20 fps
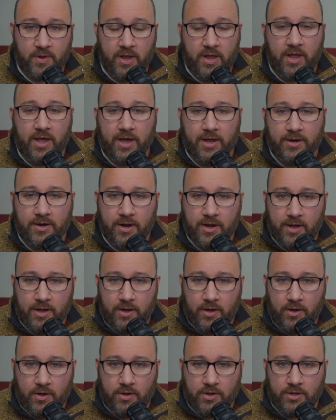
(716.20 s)
and
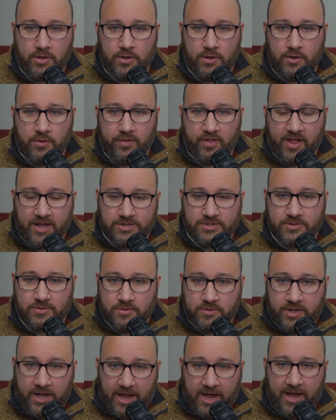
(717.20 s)
last
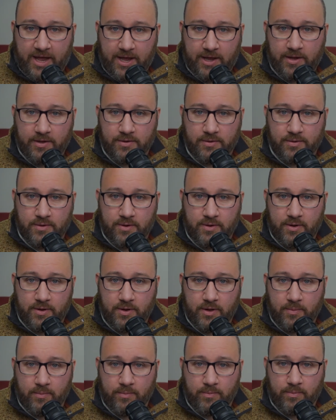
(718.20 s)
day,
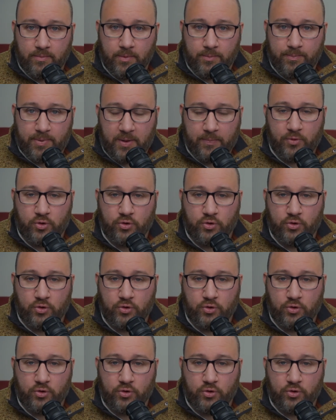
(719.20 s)
people who